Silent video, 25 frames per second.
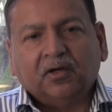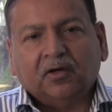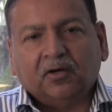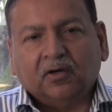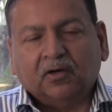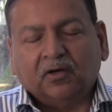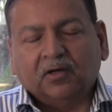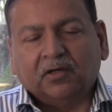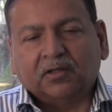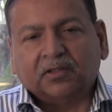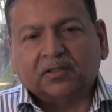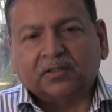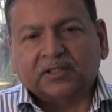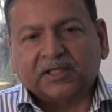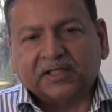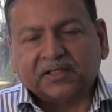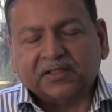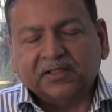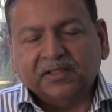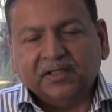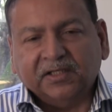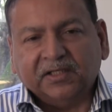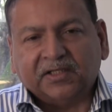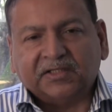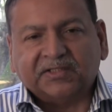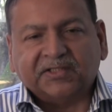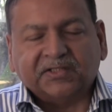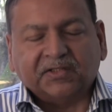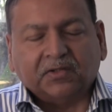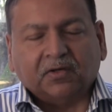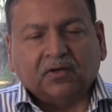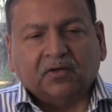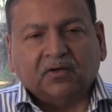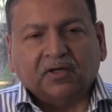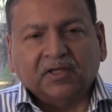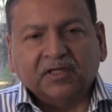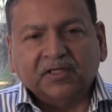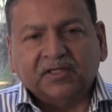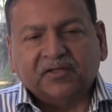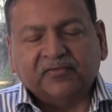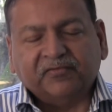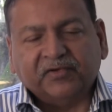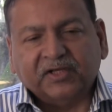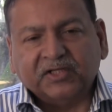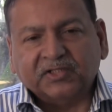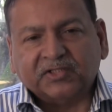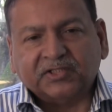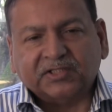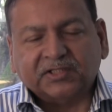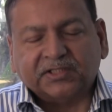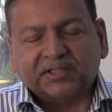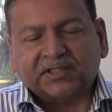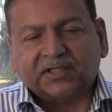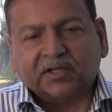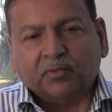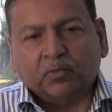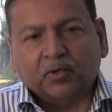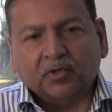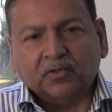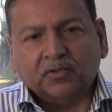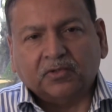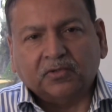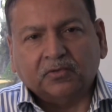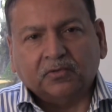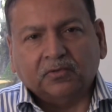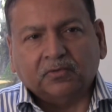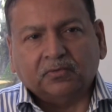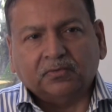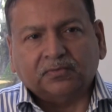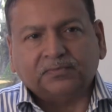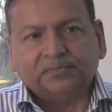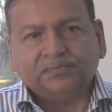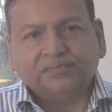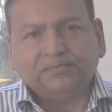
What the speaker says: or techniques or interventions they want to do.